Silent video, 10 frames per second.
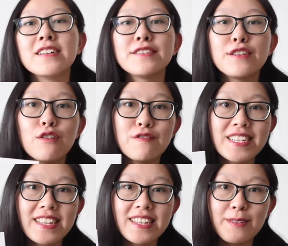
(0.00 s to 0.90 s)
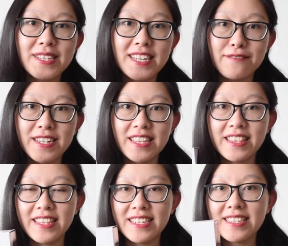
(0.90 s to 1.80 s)
So recently I was
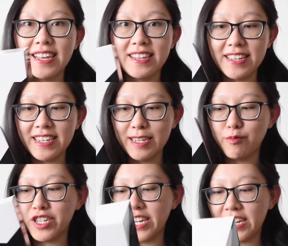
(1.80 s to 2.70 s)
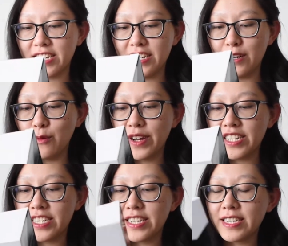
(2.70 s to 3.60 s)
gifted this LED projector,
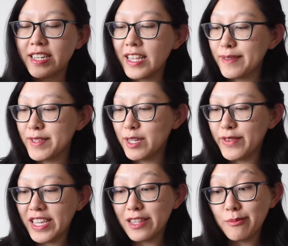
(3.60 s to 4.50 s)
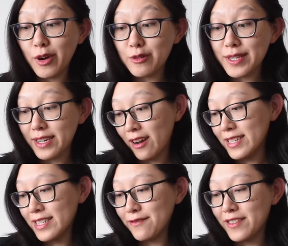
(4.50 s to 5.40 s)
which claims to be the most
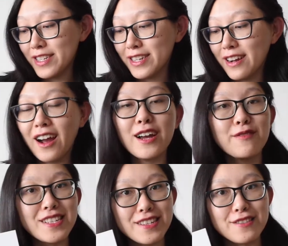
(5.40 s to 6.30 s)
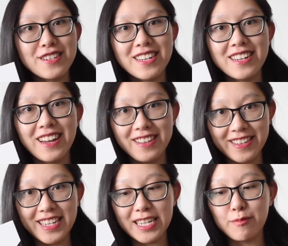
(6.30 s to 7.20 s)
cost-efficient high-resolution
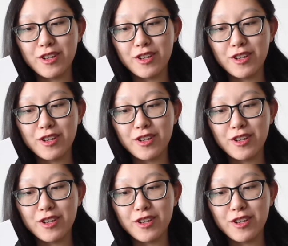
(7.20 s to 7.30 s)
LED